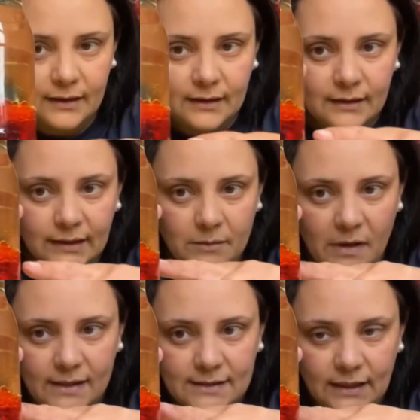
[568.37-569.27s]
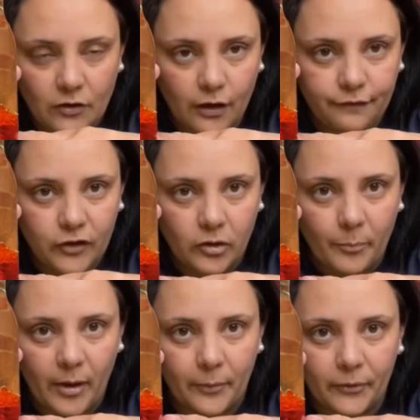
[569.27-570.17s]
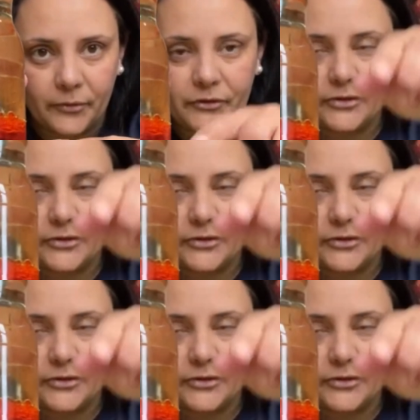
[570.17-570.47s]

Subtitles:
Now you might see you've got a few bubbles